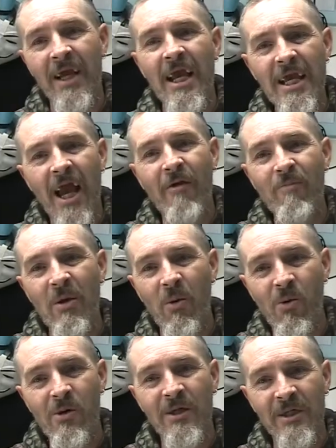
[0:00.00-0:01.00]
He gave me
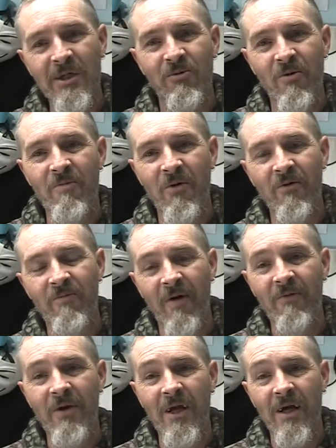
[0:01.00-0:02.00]
orders to remove my
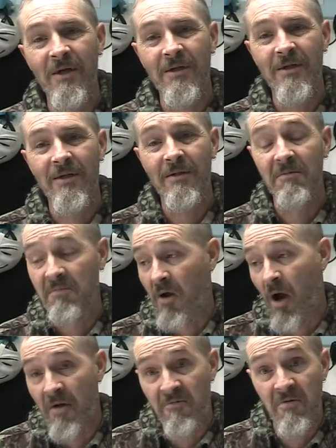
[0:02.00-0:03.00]
videos.
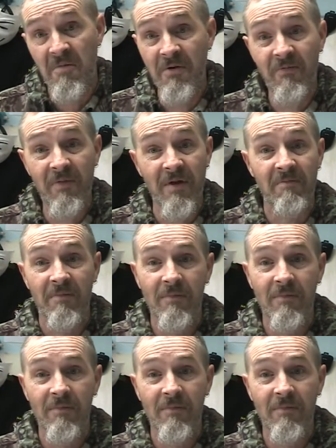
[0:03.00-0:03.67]
I removed them.